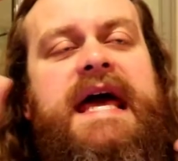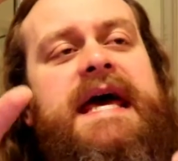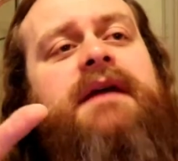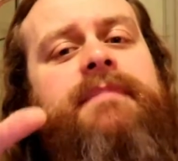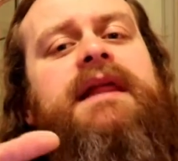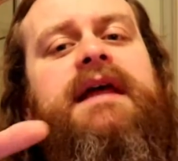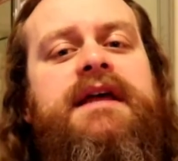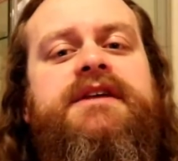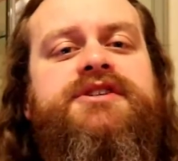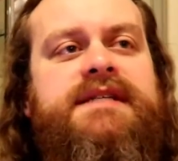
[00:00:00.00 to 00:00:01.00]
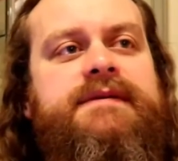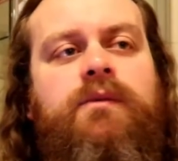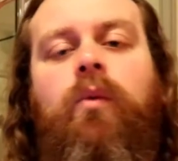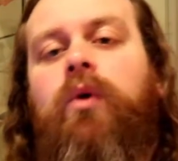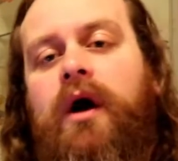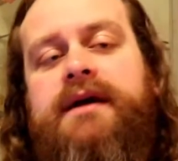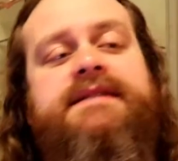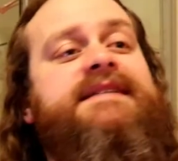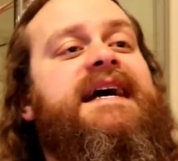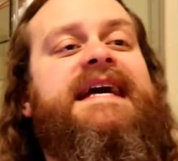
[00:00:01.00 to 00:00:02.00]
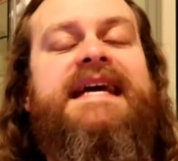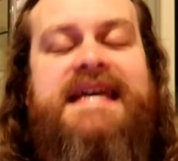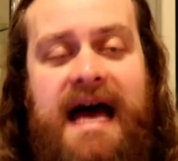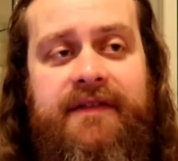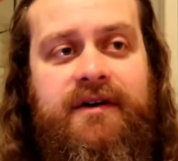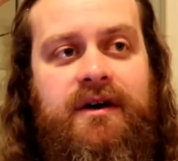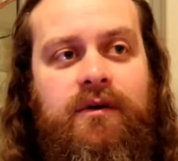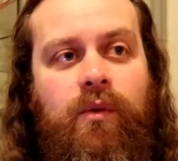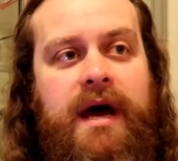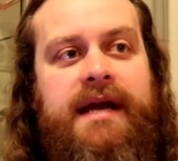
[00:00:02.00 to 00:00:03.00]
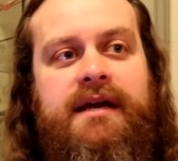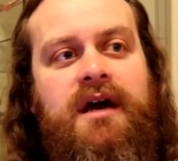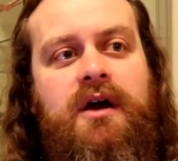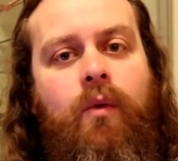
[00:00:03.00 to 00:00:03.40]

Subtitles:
Inability to just work together when